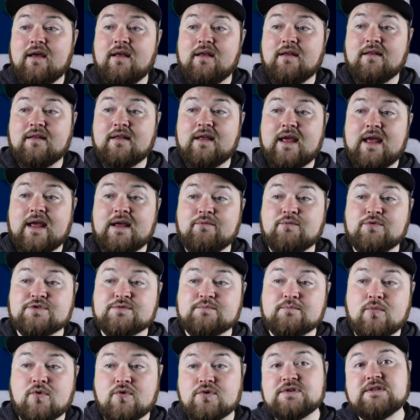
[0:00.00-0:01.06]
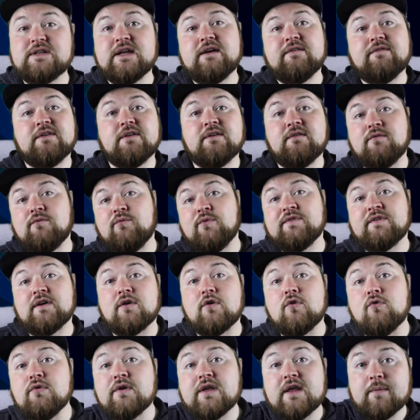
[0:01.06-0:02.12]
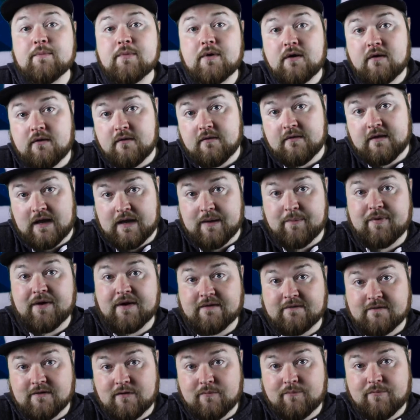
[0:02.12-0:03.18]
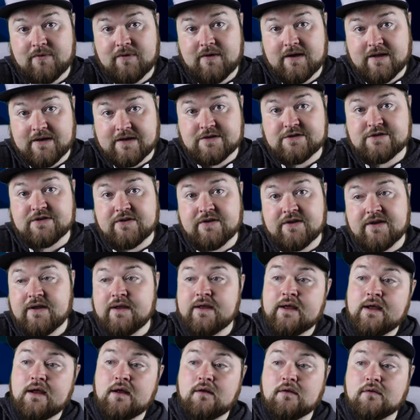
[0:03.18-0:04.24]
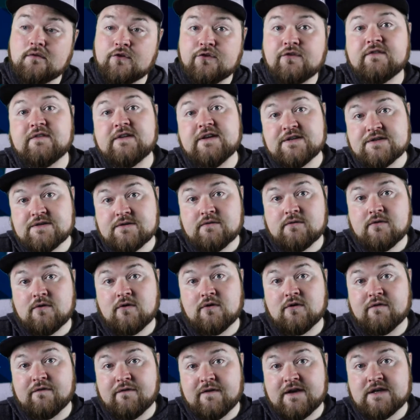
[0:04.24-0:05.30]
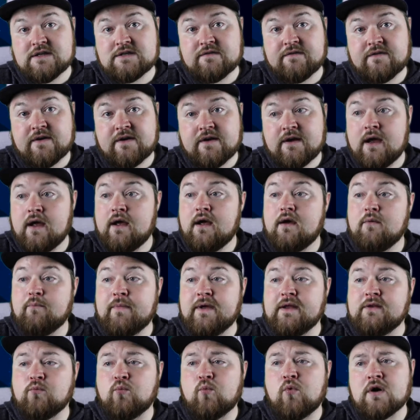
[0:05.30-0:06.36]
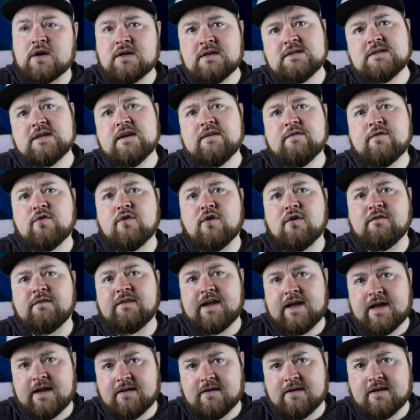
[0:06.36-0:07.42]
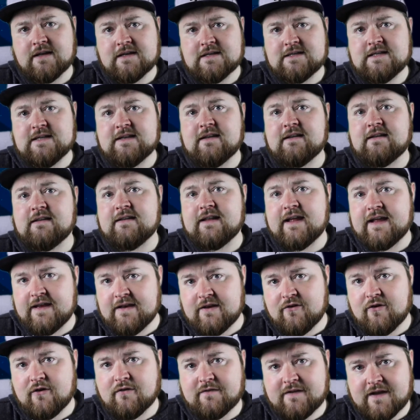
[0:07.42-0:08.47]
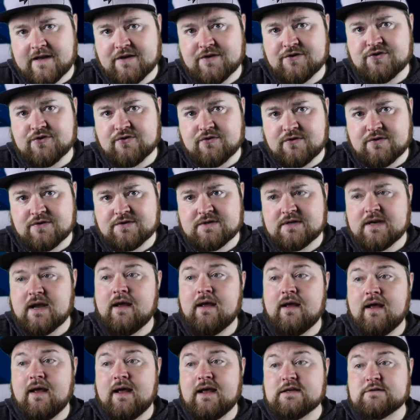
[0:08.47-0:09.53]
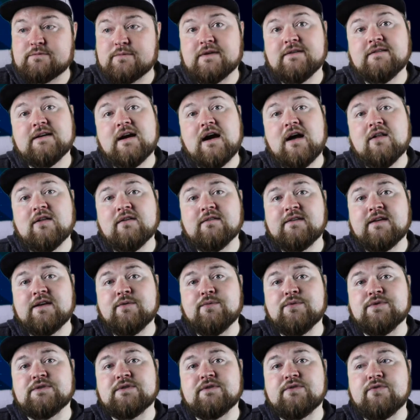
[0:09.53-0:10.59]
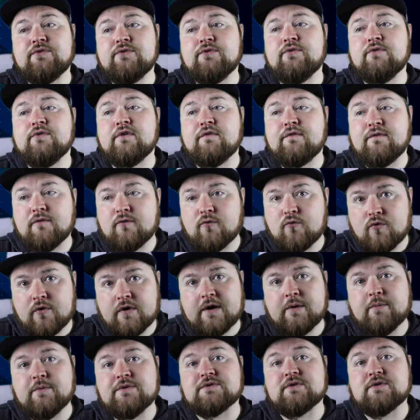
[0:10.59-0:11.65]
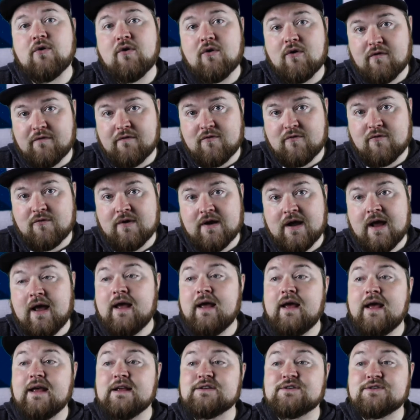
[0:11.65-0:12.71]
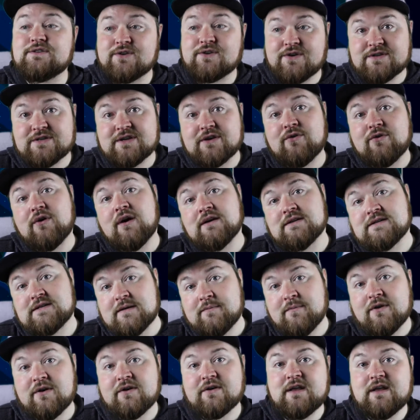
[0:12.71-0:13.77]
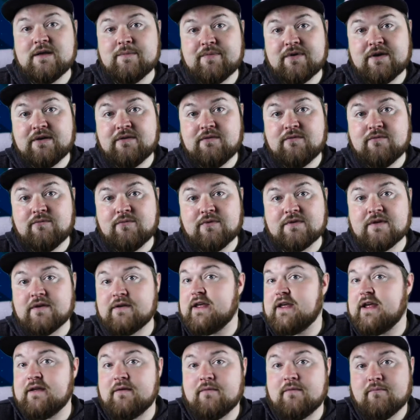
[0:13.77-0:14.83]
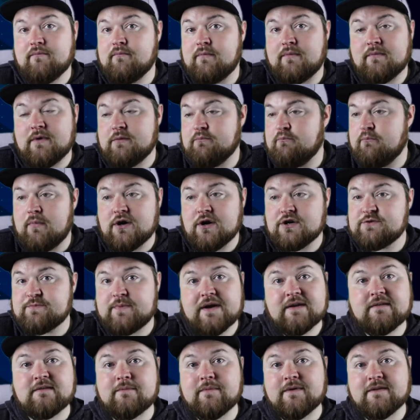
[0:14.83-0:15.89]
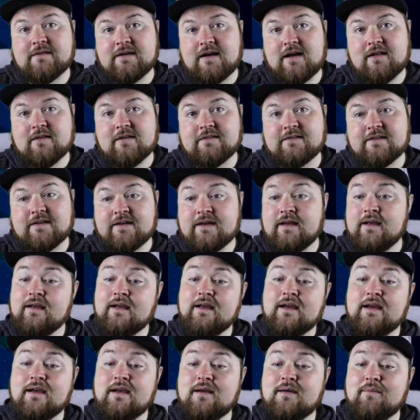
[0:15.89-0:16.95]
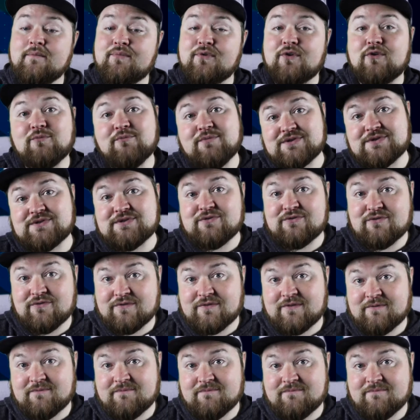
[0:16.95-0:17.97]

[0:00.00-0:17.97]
It was most evident with a goalkeeper that I picked up initially. Looked decent on the face of it, made 1 save out of 10, conceded 9 out of 10 shots. His mentality was through the floor, it was awful. As soon as I got a similar keeper in with a much better mentality, problem was solved.